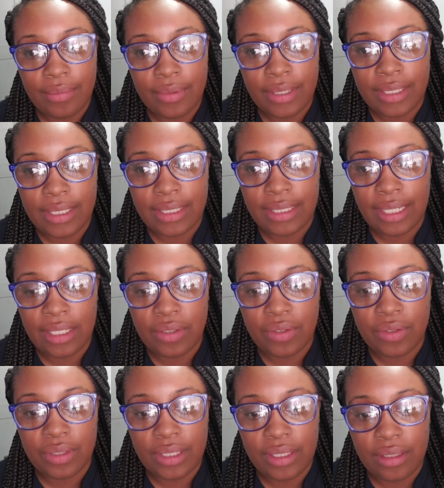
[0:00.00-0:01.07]
This is
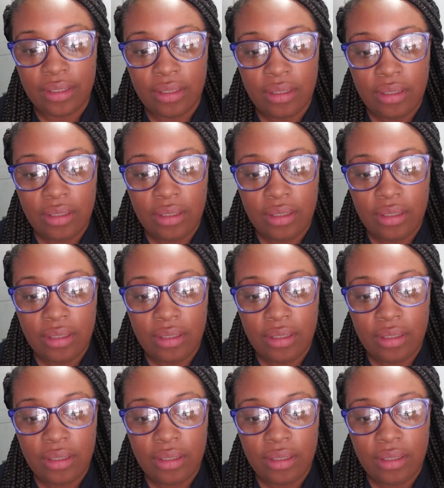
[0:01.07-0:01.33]
actually